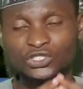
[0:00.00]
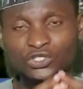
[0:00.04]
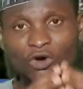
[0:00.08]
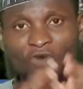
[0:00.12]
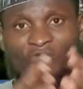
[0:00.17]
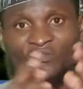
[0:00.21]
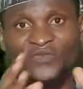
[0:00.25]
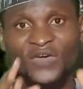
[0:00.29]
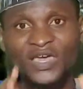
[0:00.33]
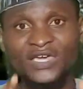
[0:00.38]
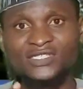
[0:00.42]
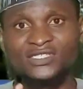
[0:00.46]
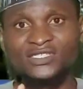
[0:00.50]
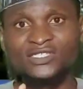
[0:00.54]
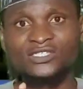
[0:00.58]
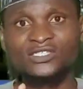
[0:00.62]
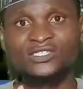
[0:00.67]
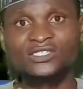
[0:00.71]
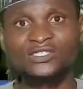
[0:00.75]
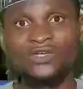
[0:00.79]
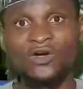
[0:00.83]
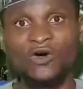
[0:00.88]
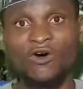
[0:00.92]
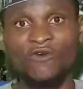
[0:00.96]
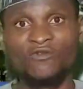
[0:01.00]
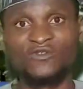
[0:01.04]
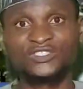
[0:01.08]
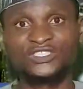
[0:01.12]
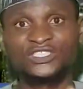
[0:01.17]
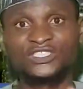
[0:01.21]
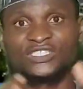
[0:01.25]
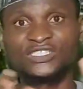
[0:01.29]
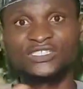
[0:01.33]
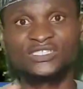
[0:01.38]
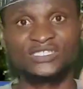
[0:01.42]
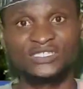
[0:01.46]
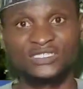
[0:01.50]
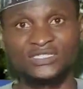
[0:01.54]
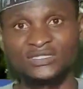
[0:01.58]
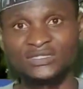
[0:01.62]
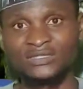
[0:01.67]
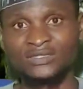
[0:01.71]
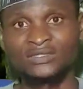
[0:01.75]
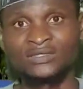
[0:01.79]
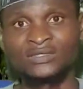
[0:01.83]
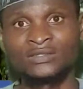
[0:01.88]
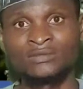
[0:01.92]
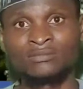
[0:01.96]
offense of
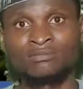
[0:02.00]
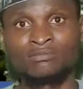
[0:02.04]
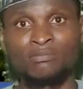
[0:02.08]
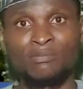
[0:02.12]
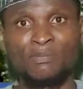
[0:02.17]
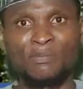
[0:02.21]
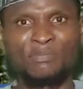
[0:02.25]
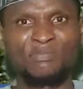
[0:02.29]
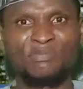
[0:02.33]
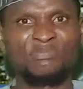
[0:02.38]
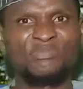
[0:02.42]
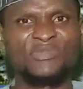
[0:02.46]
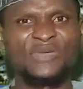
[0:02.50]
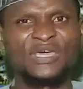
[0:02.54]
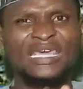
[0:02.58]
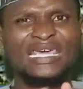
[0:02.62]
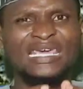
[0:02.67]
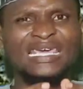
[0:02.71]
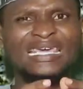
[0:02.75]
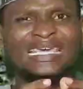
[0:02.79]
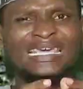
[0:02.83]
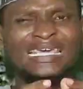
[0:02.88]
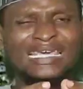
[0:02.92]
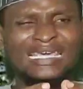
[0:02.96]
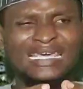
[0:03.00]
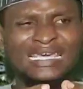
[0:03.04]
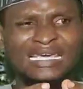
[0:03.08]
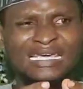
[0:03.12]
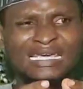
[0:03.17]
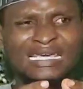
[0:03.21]
treason may